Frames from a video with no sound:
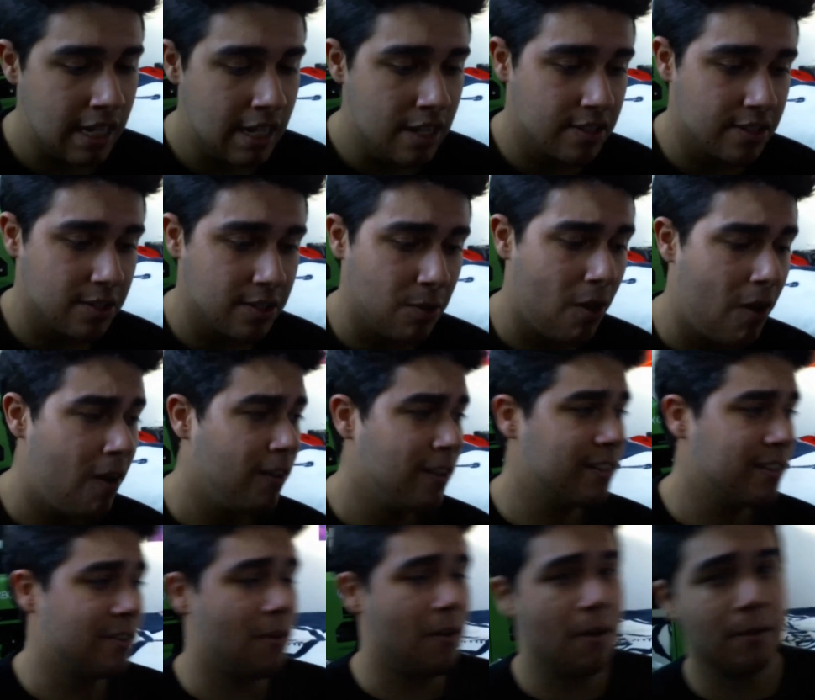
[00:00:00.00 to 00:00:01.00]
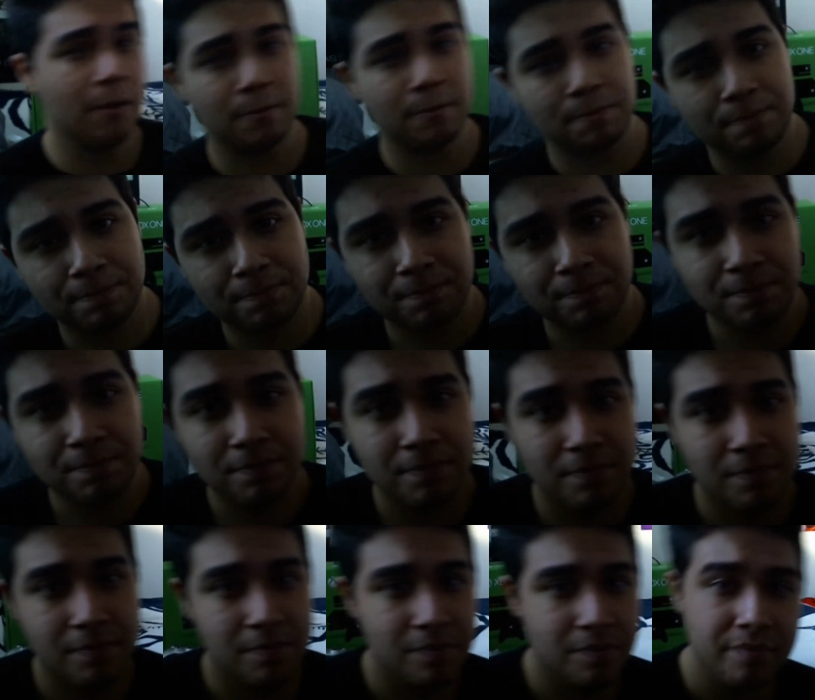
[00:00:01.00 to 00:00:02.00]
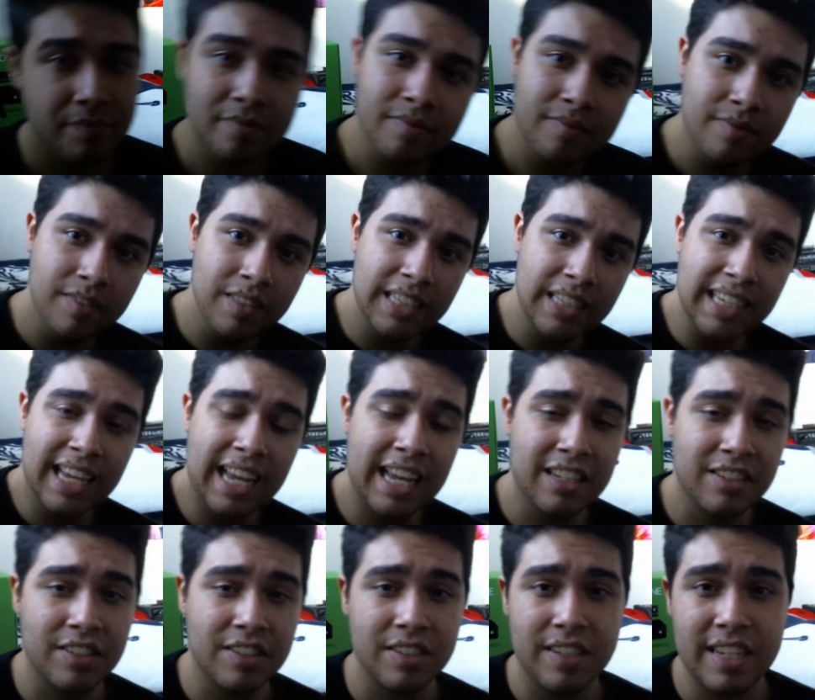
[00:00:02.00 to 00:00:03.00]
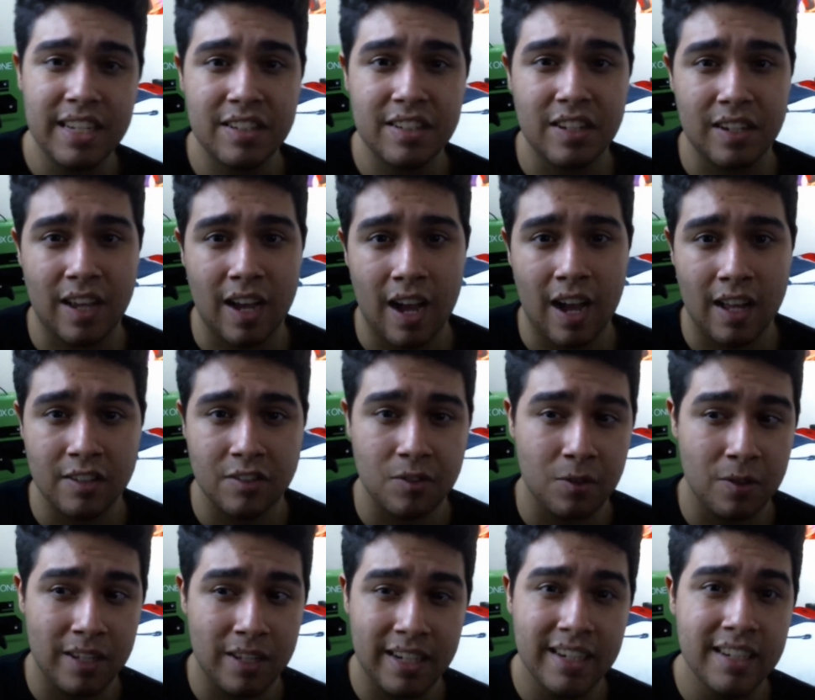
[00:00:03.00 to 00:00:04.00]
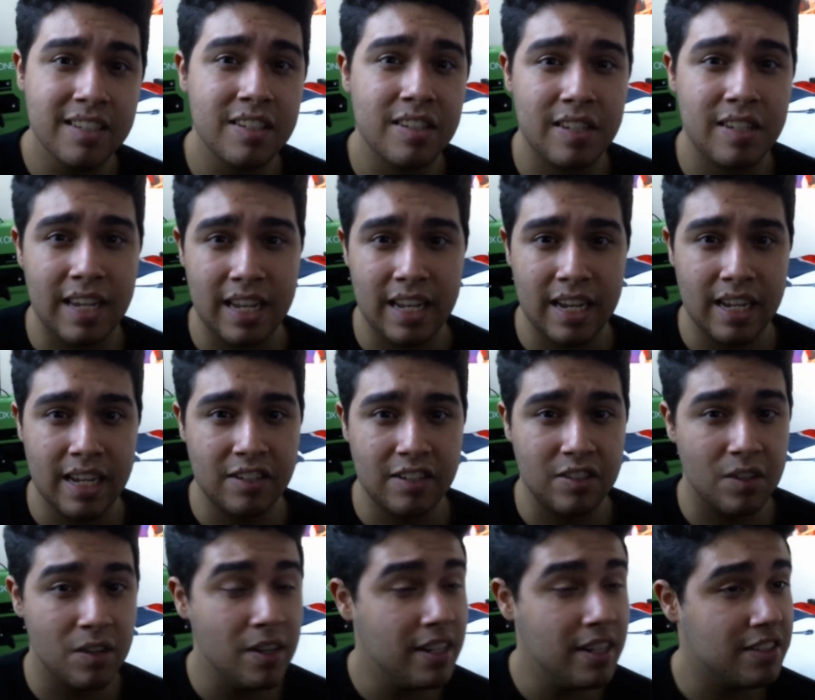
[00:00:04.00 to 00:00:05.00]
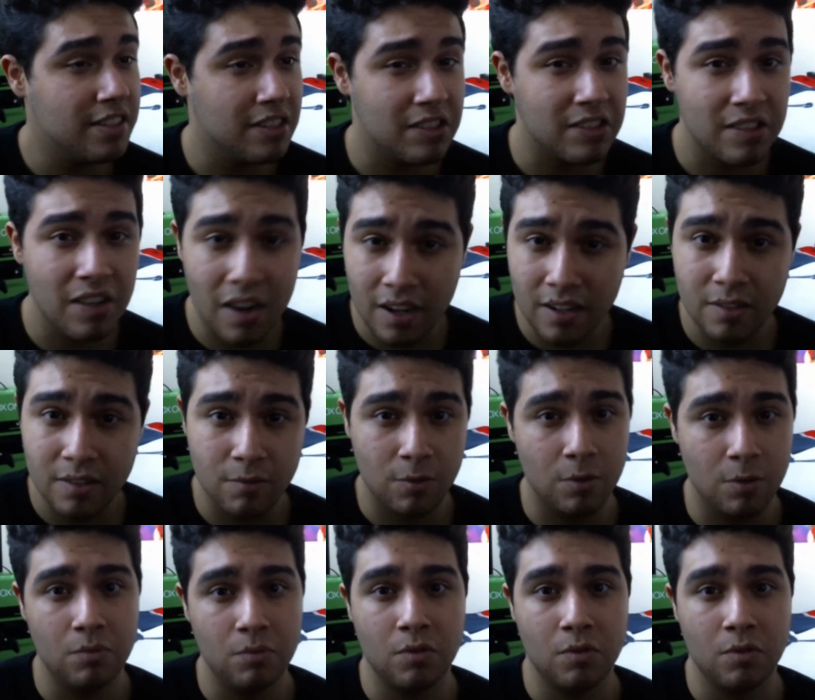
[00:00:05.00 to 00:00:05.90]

So all in all, It's a decent console. It is tedious. There is a ton of room